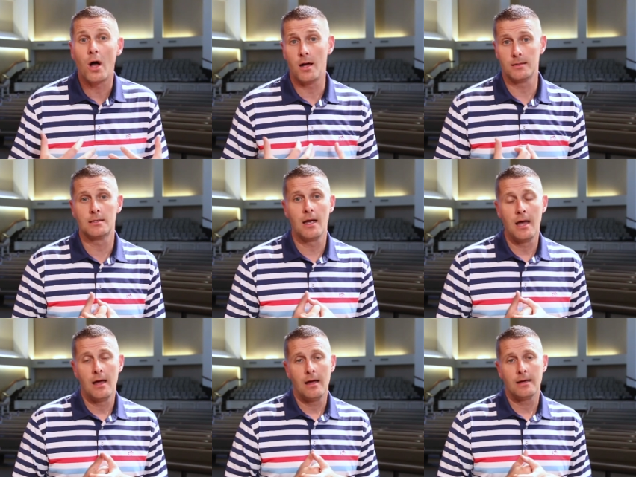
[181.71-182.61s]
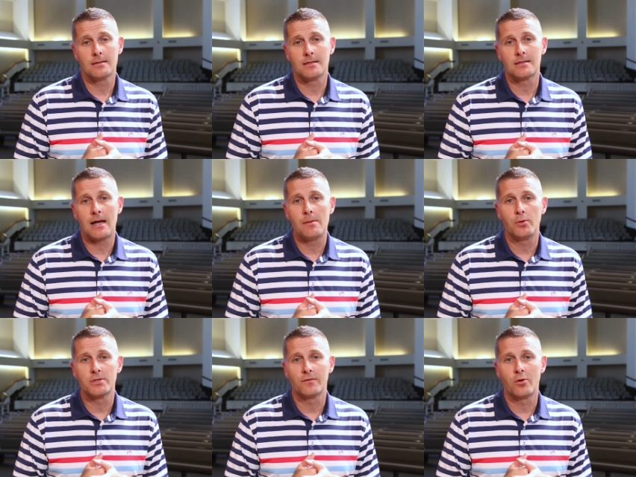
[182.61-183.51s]
us as
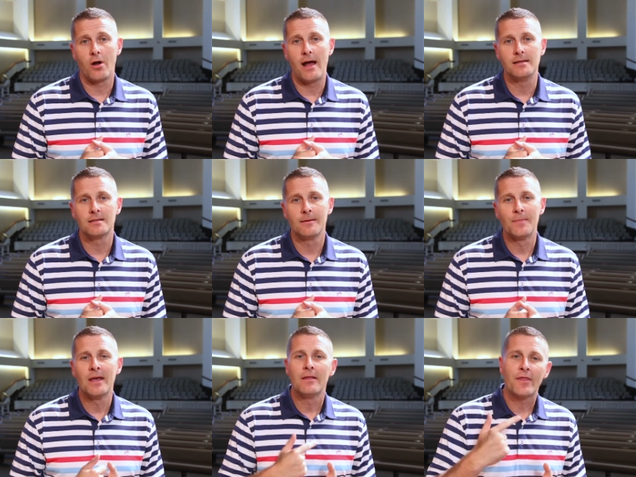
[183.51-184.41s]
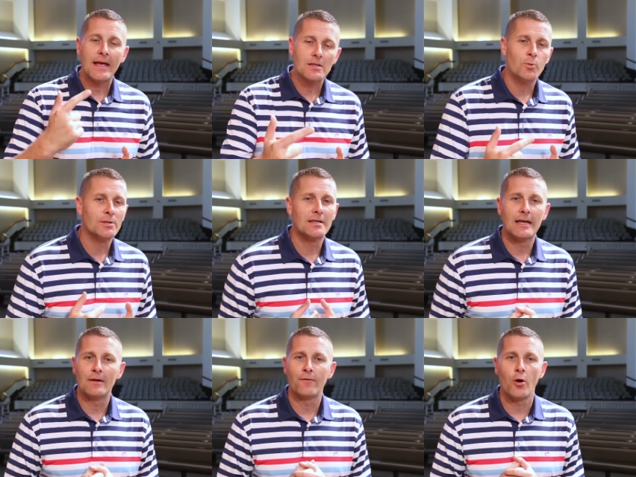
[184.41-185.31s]
disciples of Christ. Thanks once
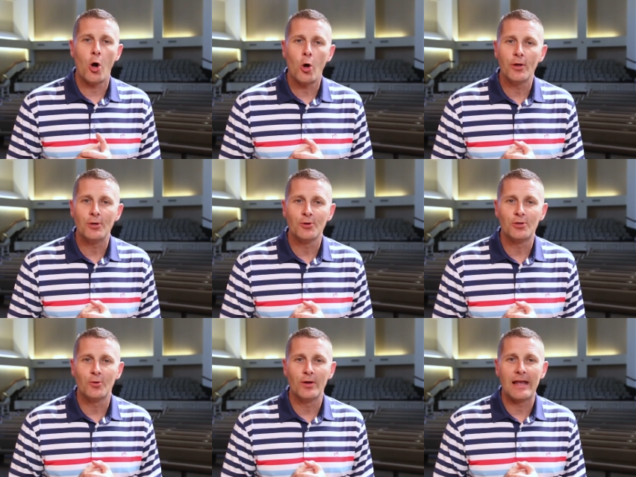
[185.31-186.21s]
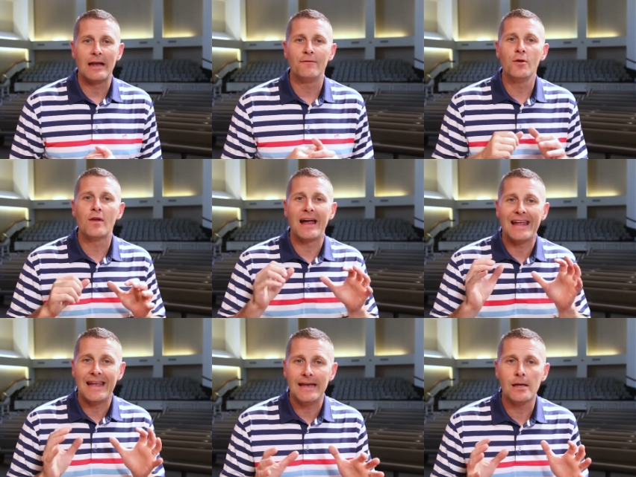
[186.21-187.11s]
again for all that you're doing. And if you've got
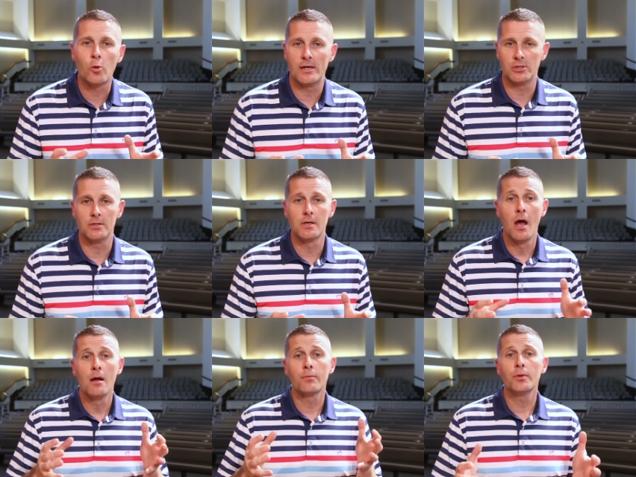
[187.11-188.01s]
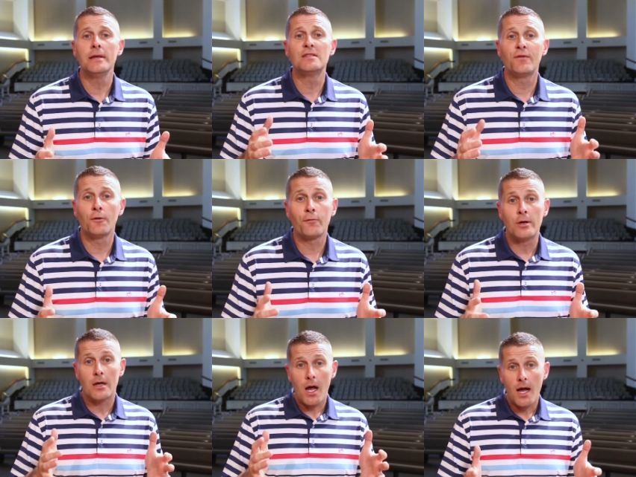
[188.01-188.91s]
any questions, please feel
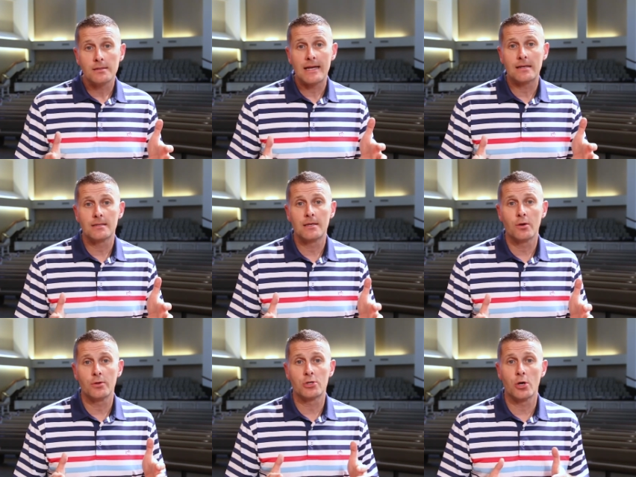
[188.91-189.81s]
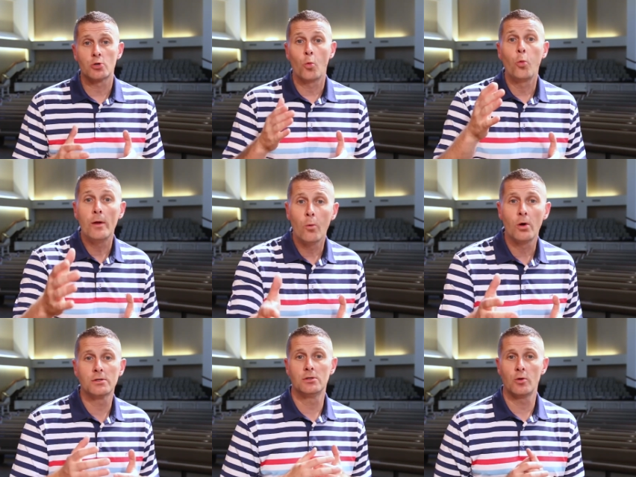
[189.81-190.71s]
free to contact us here at the church. We
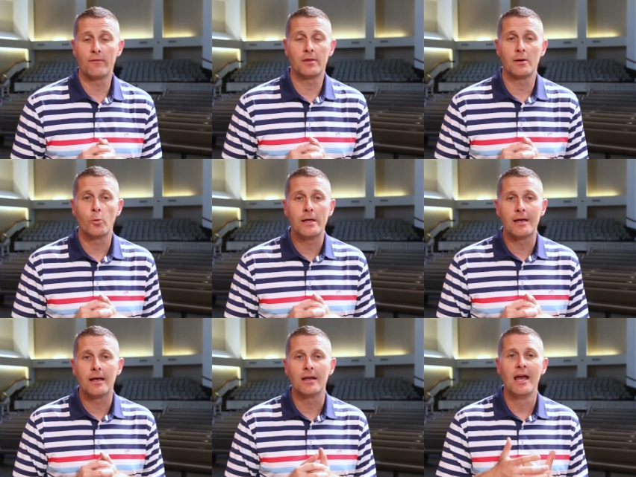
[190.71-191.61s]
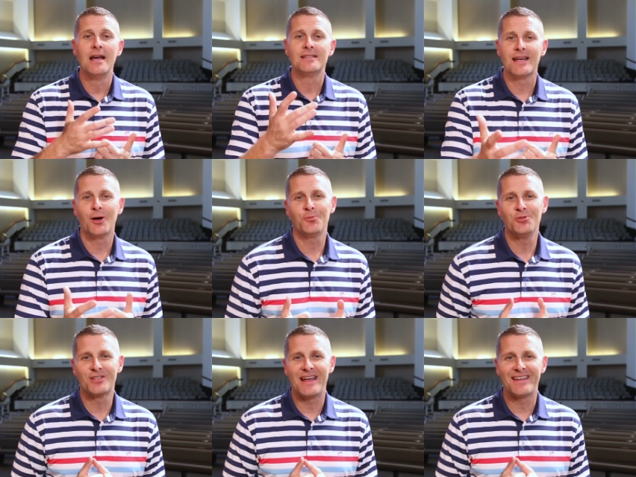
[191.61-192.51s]
want to do everything we can to help you
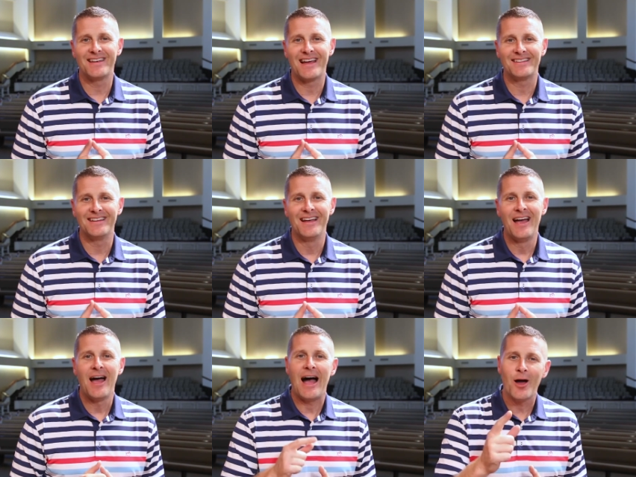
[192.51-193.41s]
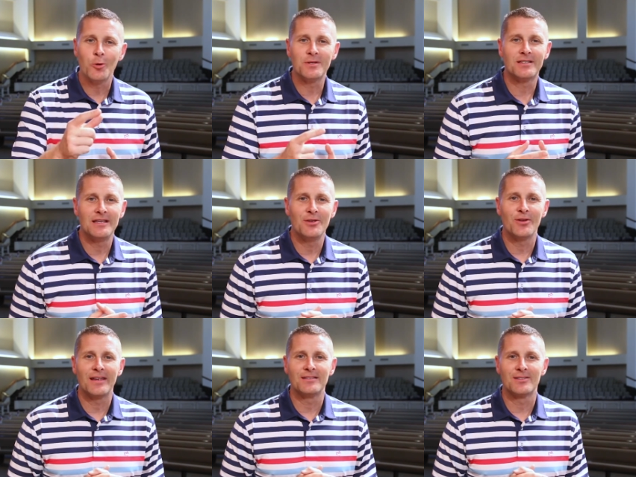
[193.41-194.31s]
stay connected. I hope to see you
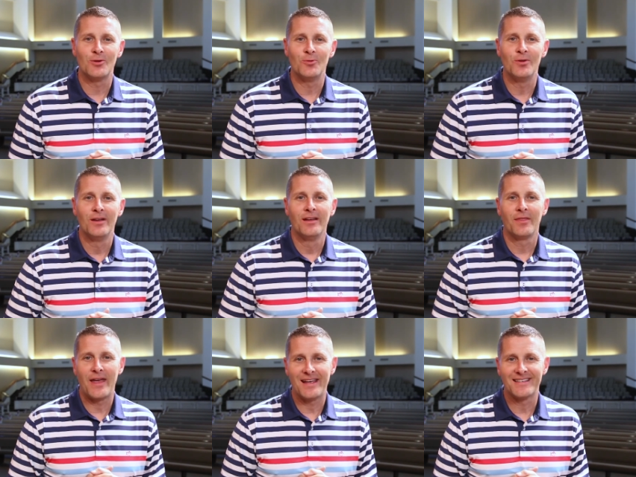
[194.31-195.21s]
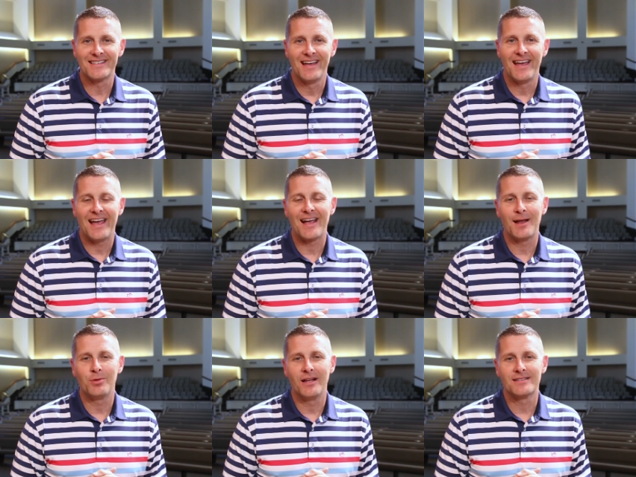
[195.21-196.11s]
again soon. Thanks, and
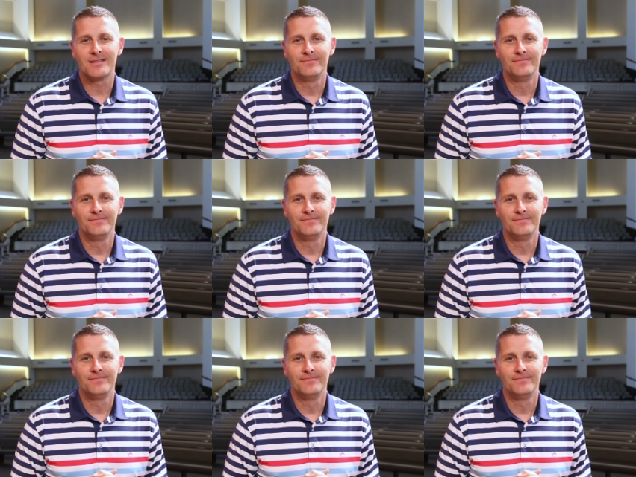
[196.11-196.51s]
God bless.